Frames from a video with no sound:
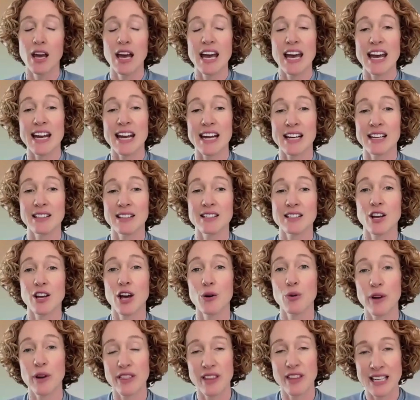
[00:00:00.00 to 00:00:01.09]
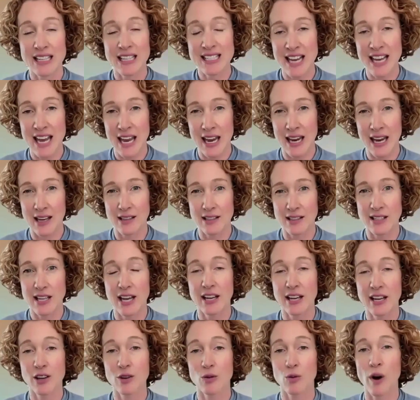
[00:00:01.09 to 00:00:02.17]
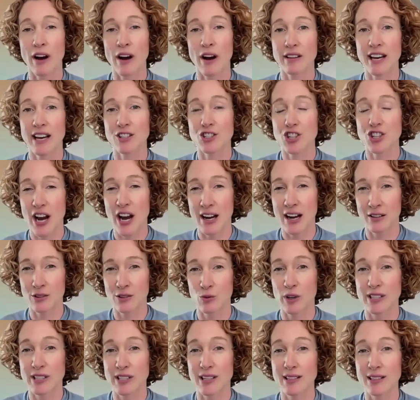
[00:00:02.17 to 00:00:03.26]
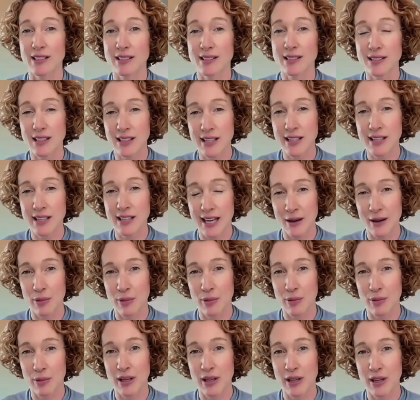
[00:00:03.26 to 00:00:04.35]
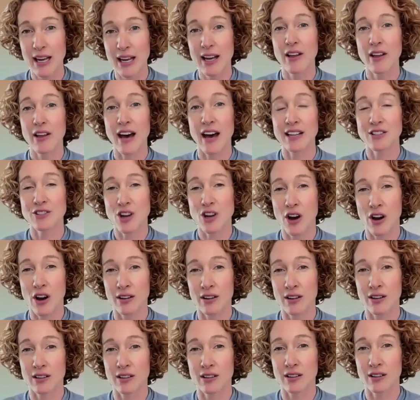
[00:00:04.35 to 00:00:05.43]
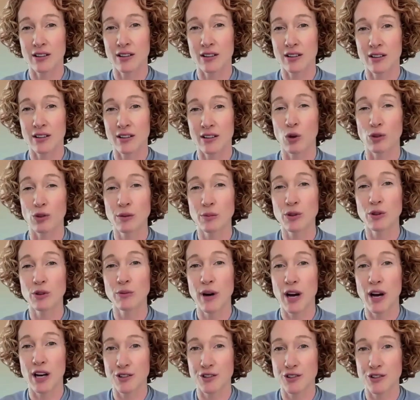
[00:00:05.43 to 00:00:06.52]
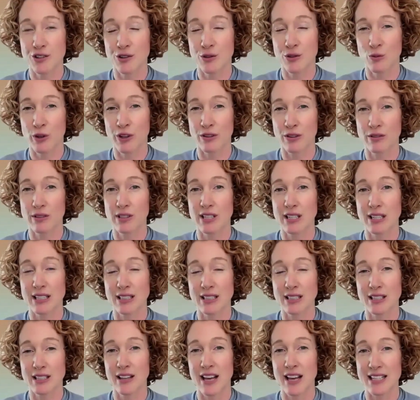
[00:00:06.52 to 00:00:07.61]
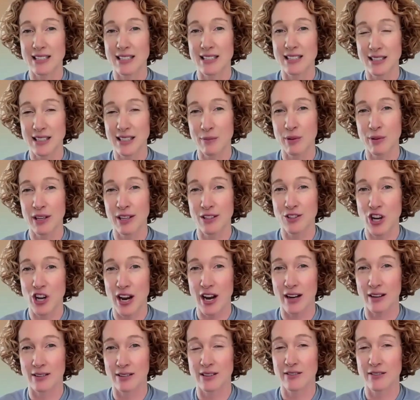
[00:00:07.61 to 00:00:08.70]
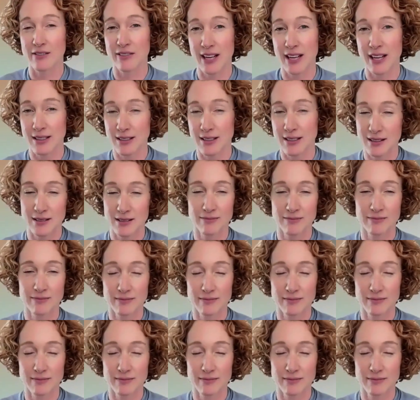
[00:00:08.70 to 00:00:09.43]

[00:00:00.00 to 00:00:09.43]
And within days, while that child was asleep, that dog landed multiple puncture wounds into that sleeping child's face.